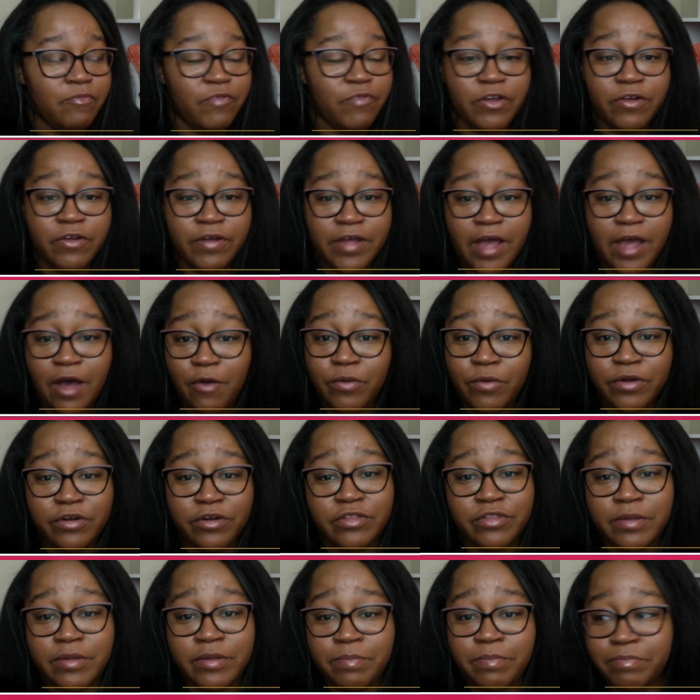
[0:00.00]
figuring out what
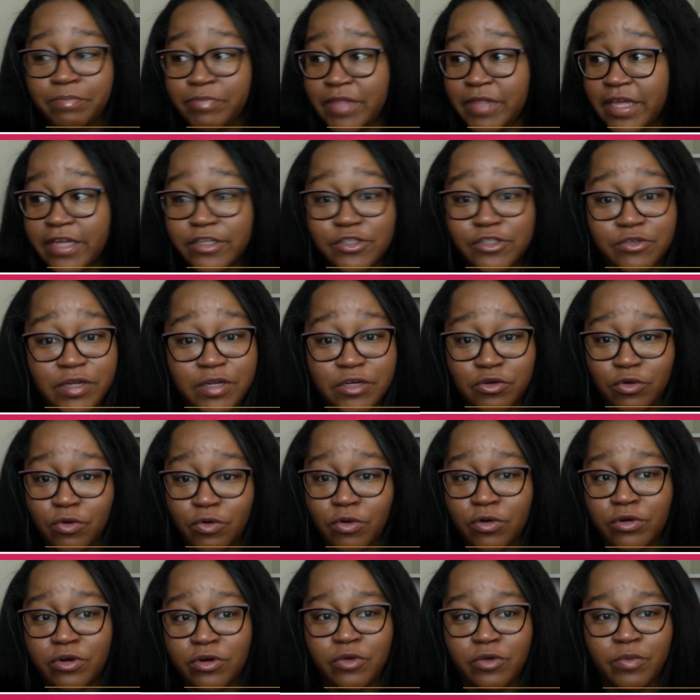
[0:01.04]
what are the things you need to
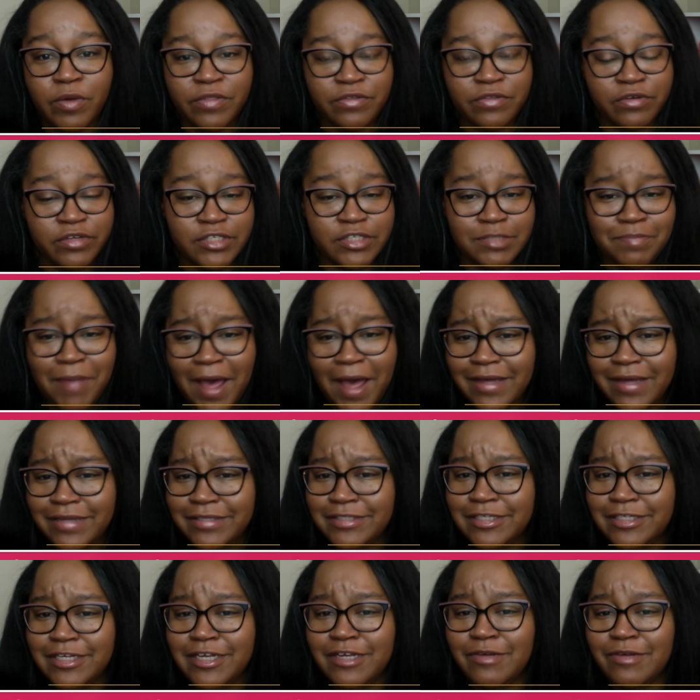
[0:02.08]
order, whether it's
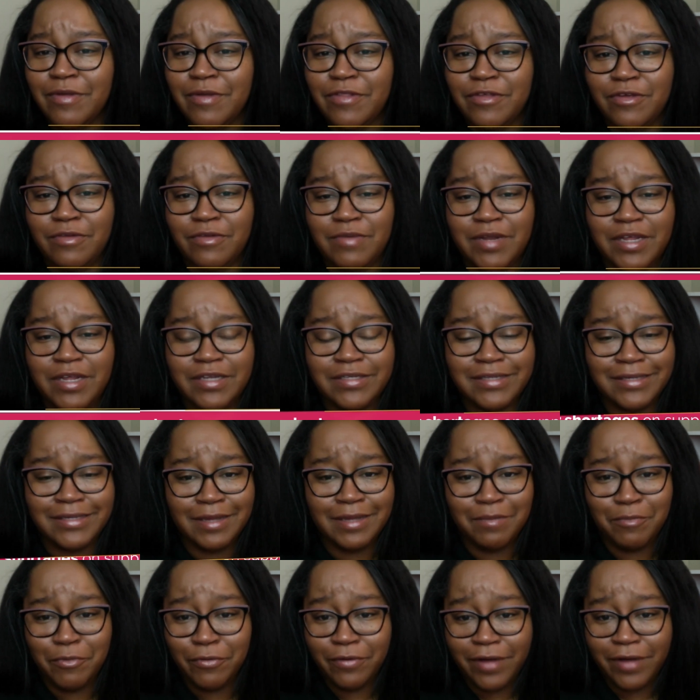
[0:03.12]
packaging, whether you need to
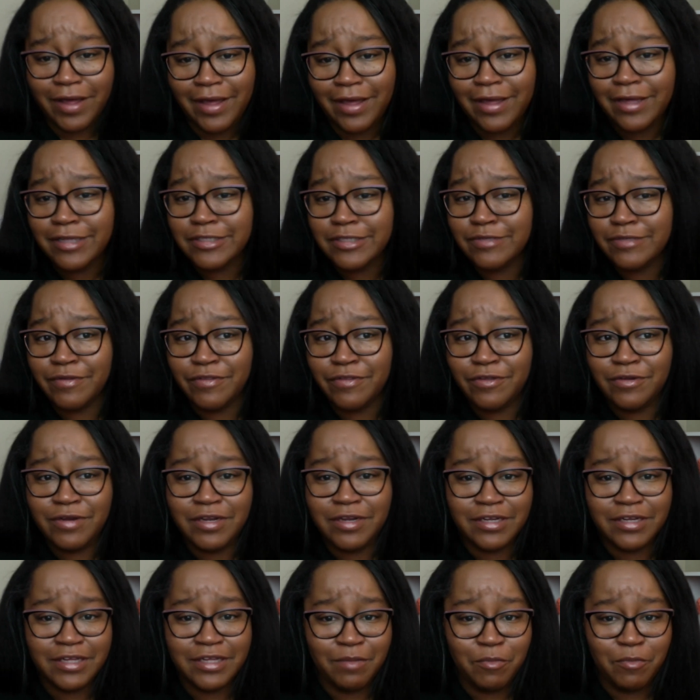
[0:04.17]
get more eggs, whether you
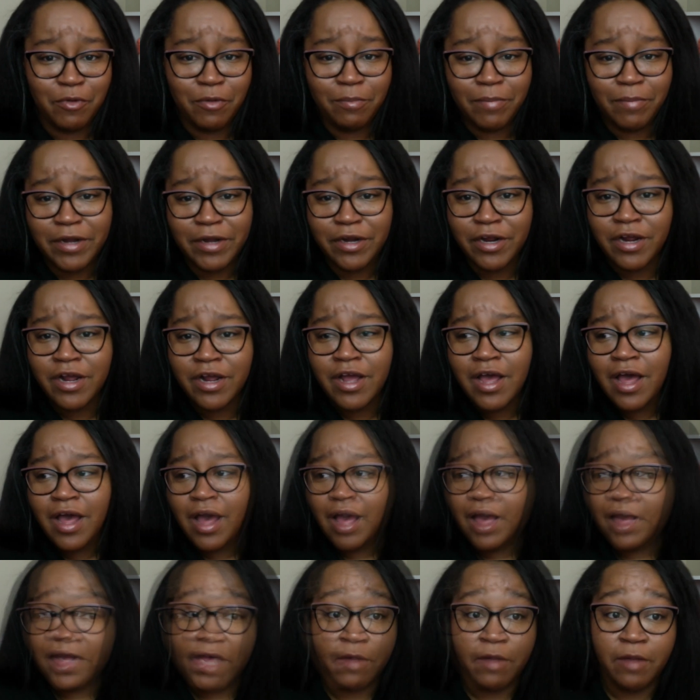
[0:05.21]
need to get more butter,
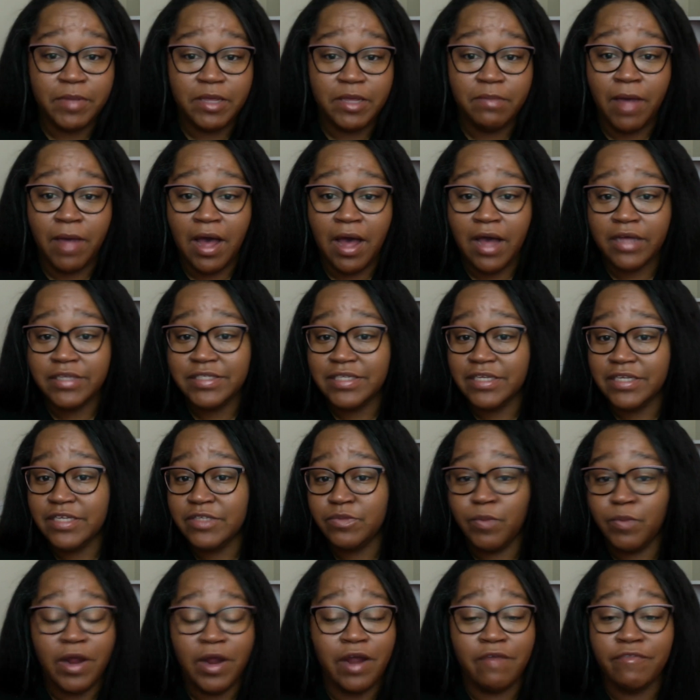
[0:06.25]
ERP
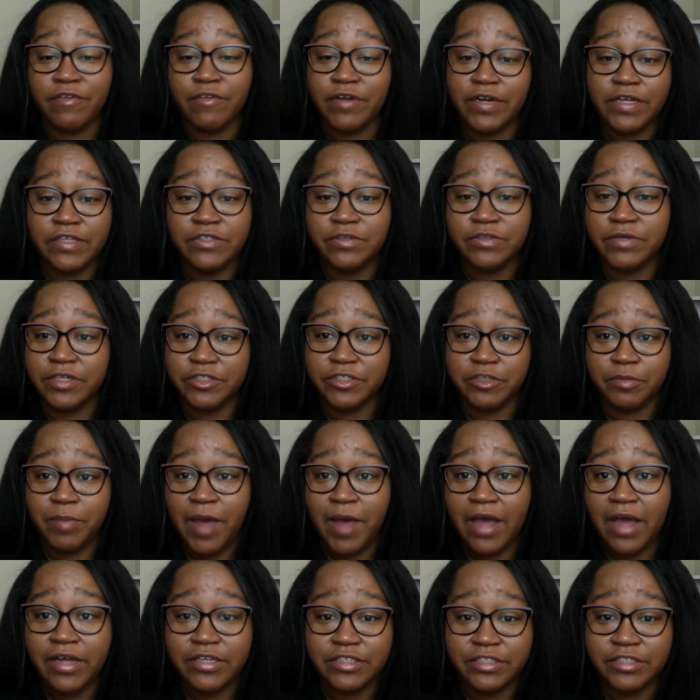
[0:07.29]
boxes, wherever it is you get your
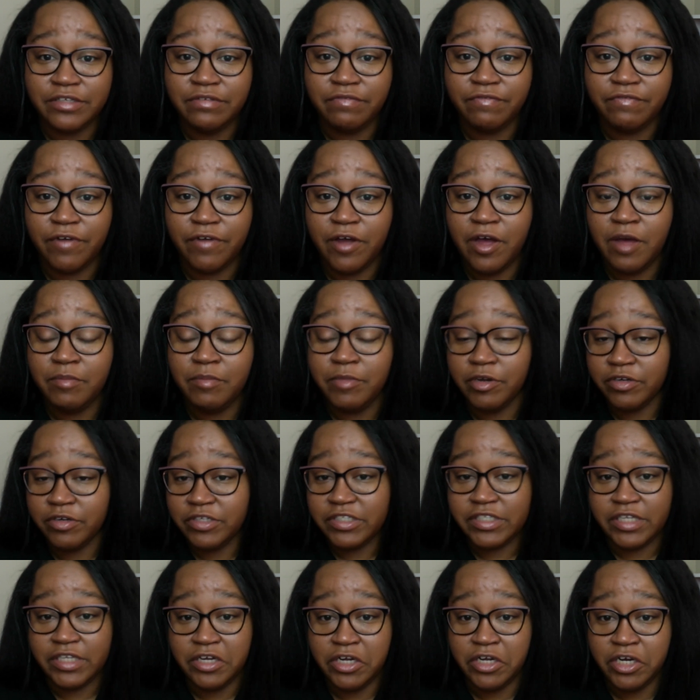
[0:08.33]
packaging from, your
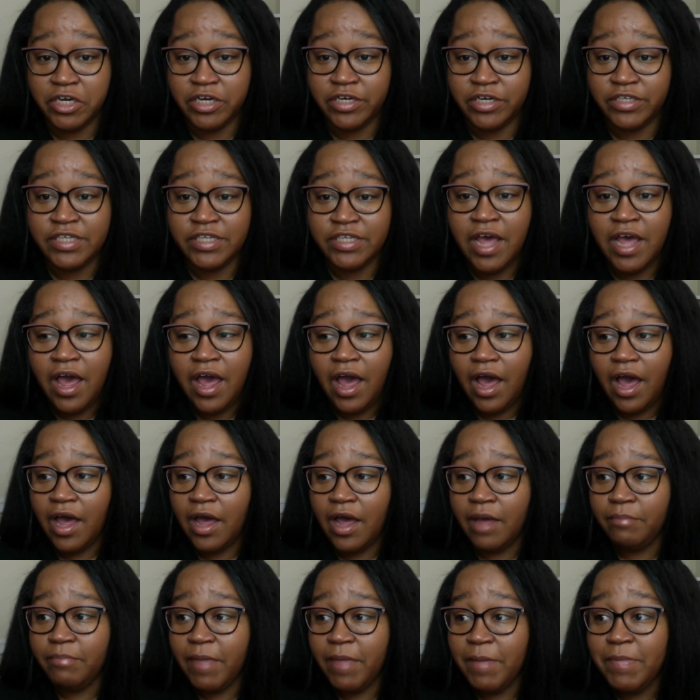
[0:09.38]
stickers,
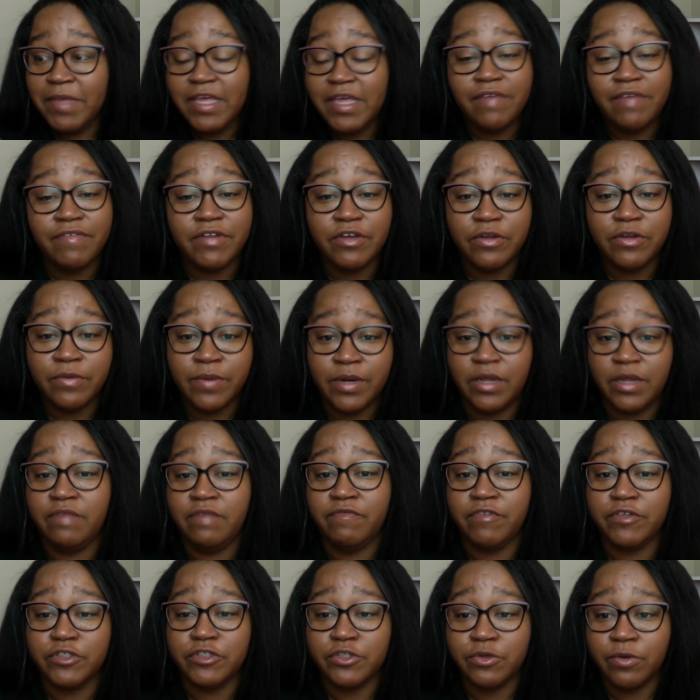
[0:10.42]
maybe even do an
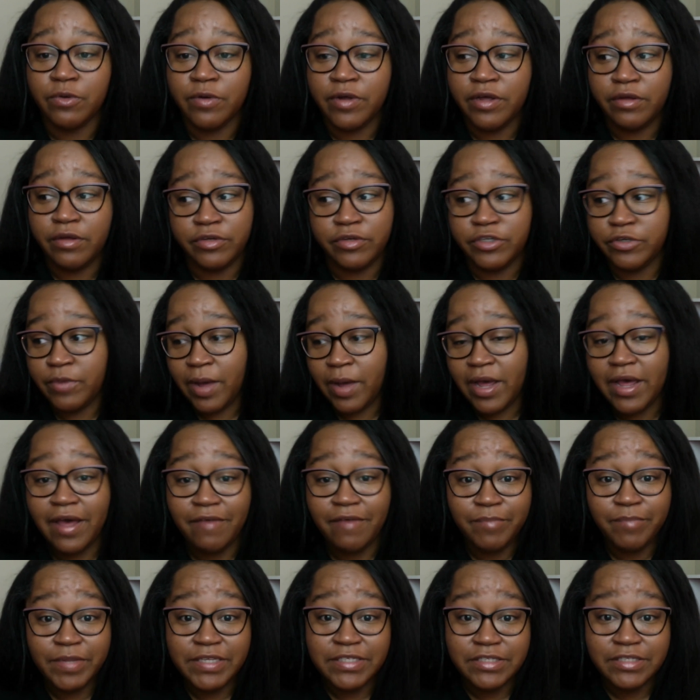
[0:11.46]
inventory on, do I
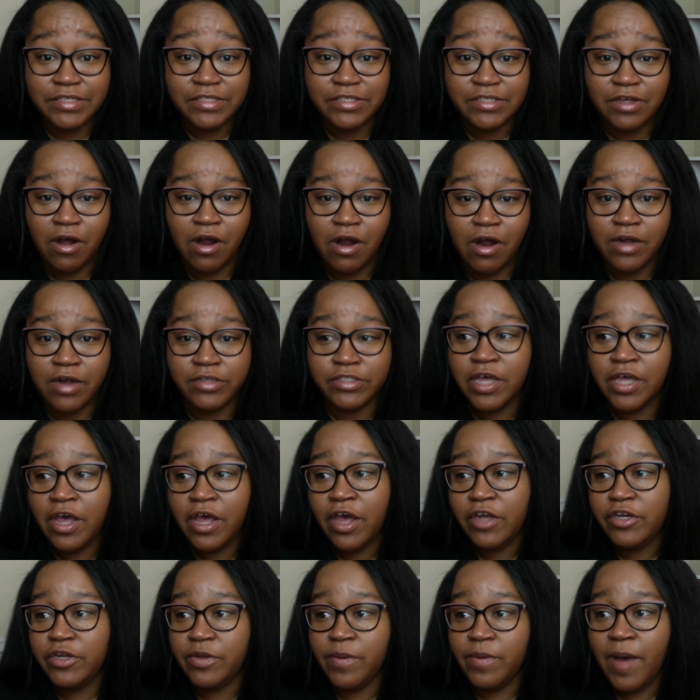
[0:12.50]
have business
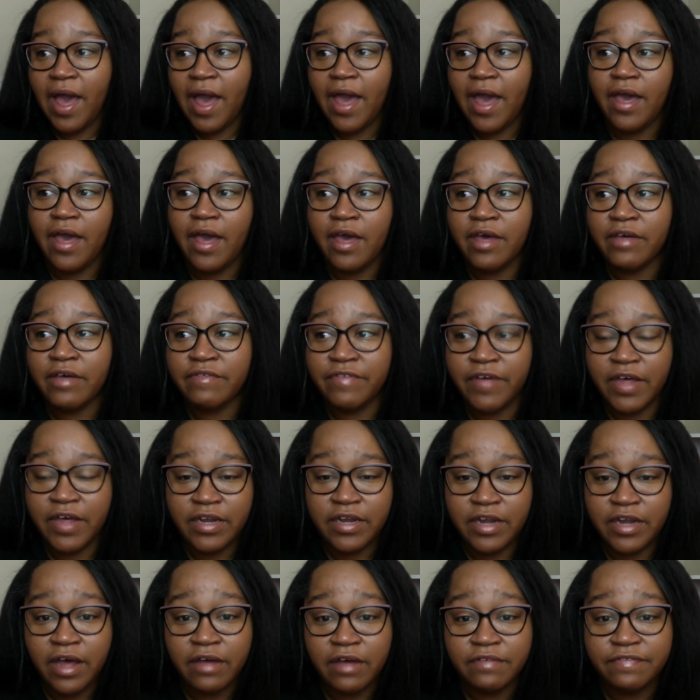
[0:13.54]
cards? Do I have
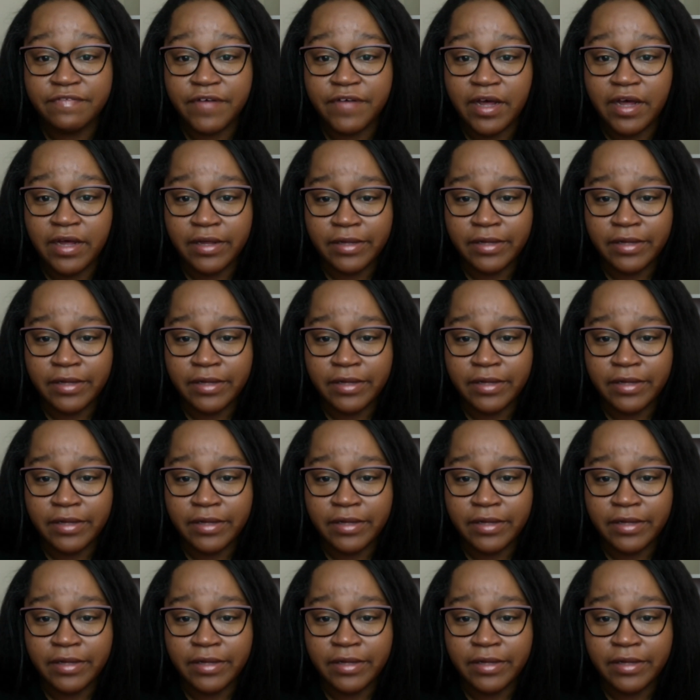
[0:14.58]
enough